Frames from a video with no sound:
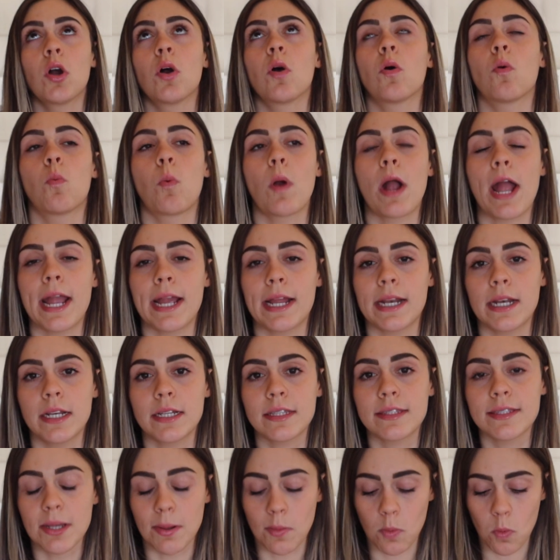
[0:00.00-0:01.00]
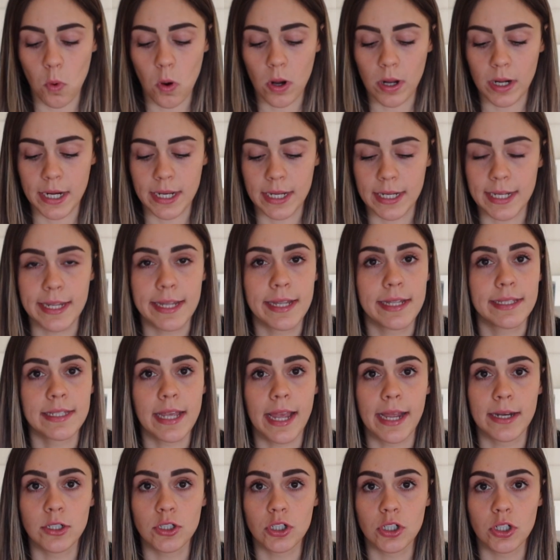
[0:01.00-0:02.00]
when someone is
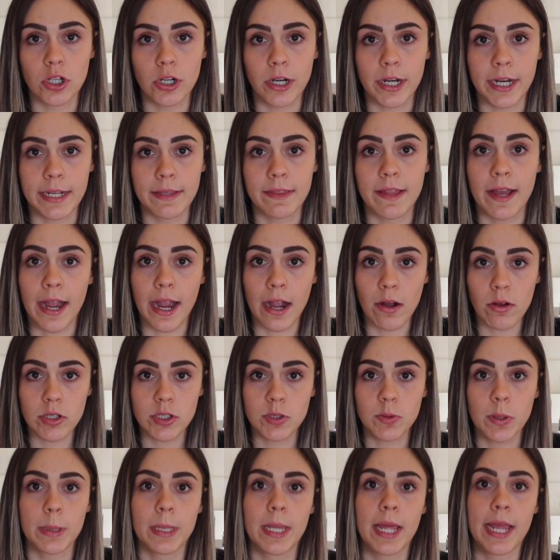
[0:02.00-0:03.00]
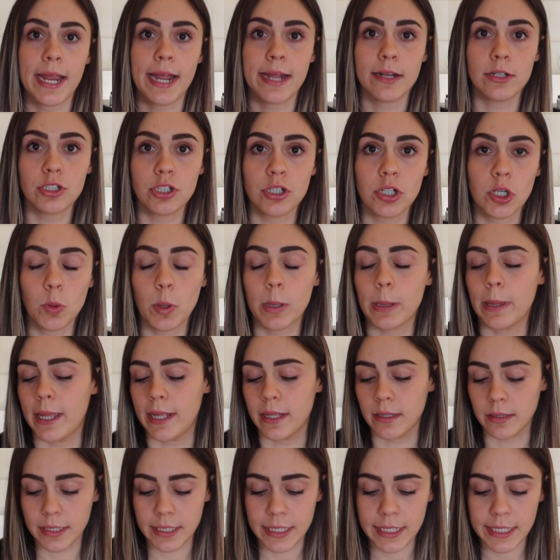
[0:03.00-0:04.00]
entering the house, when they enter, when
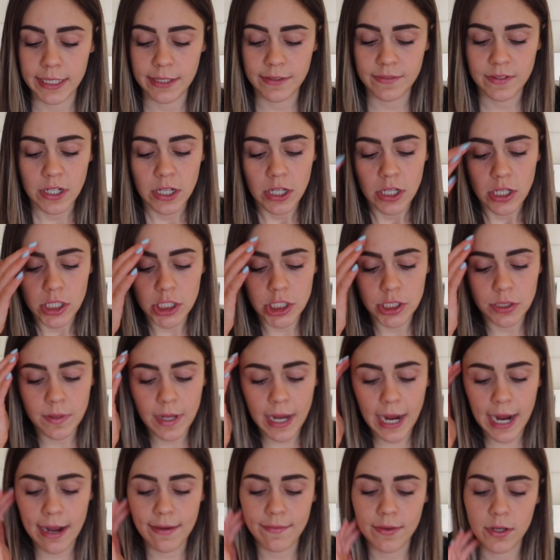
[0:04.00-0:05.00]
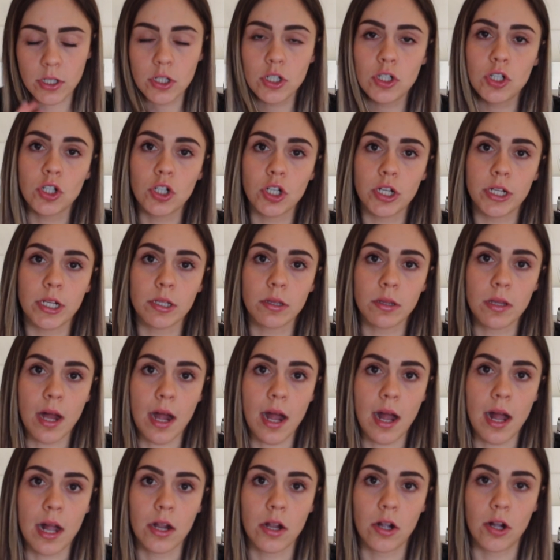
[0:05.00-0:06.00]
they leave, so you have a good
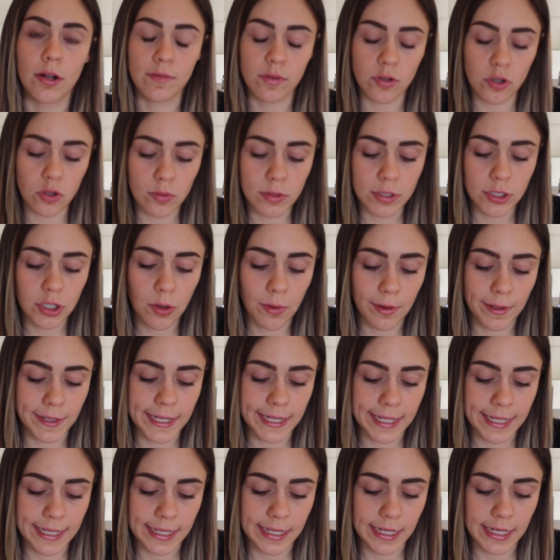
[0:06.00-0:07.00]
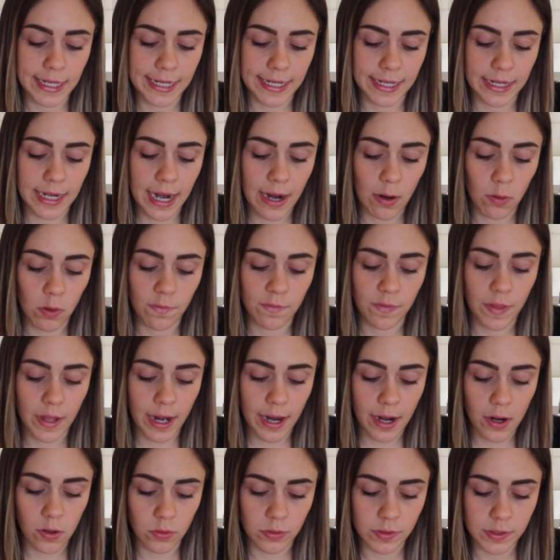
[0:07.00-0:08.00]
log of who is going in and out of the
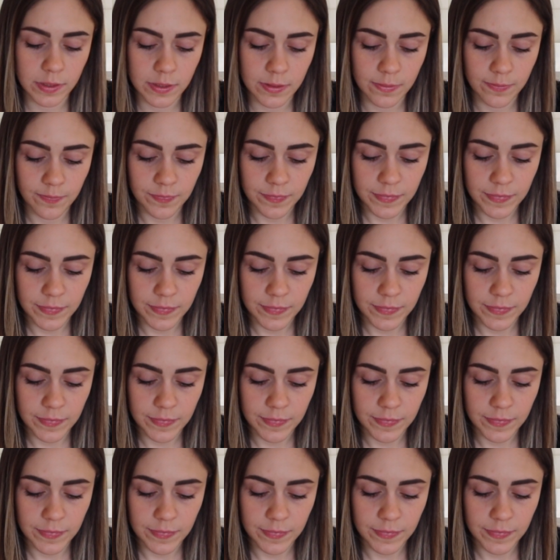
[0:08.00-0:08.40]
house.